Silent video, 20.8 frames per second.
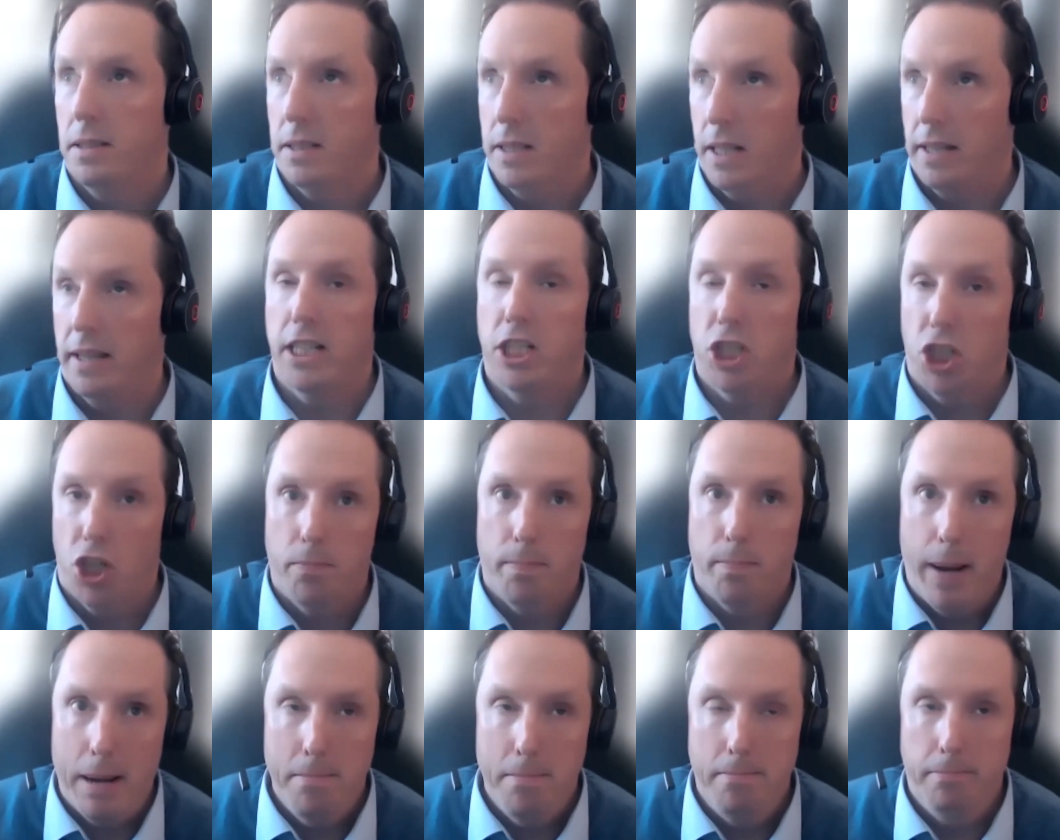than they should
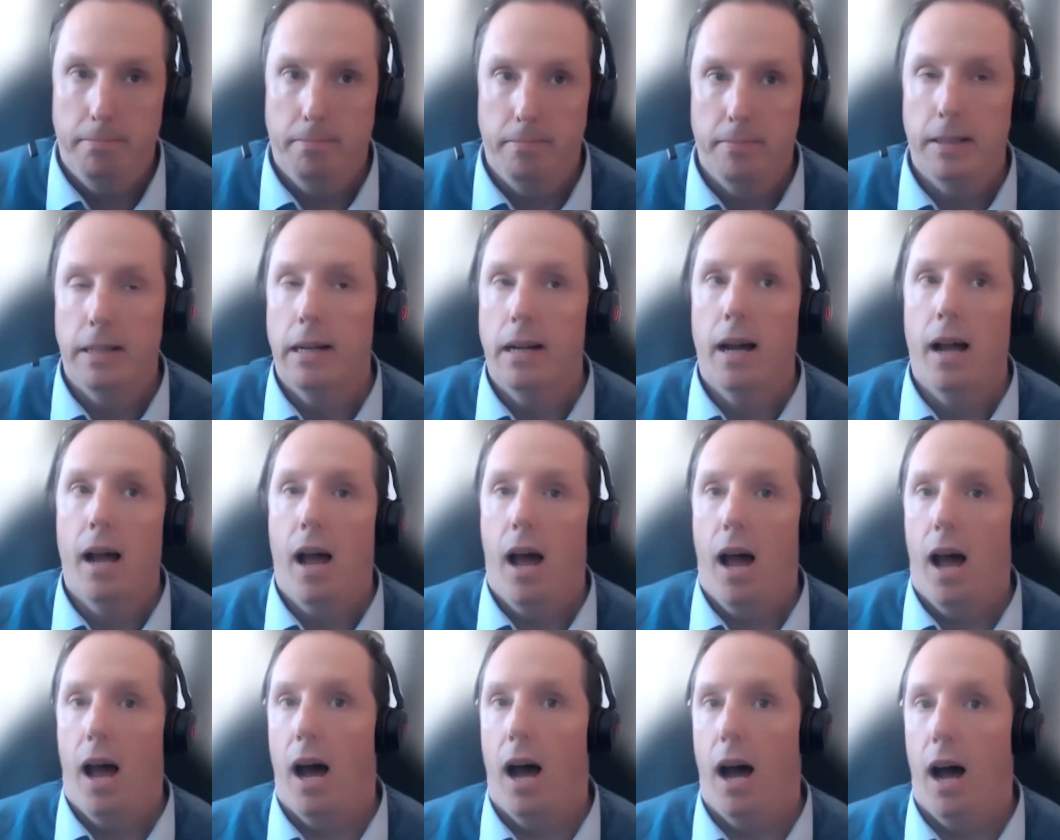be.
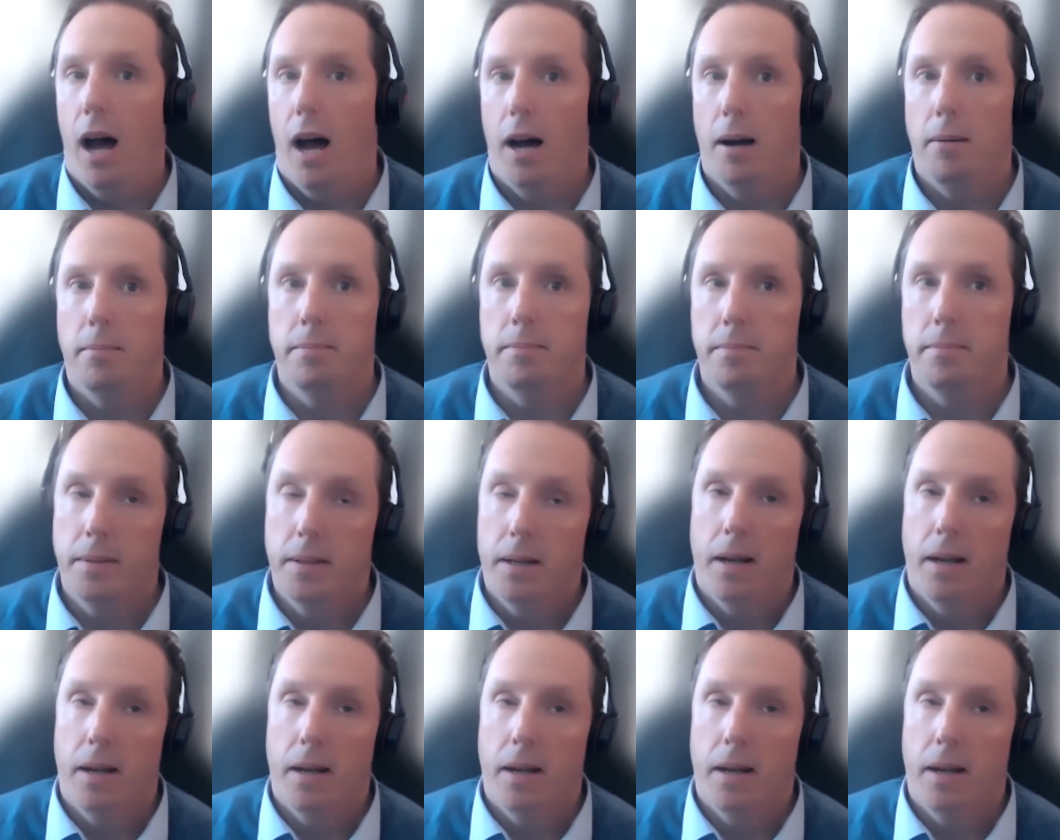Some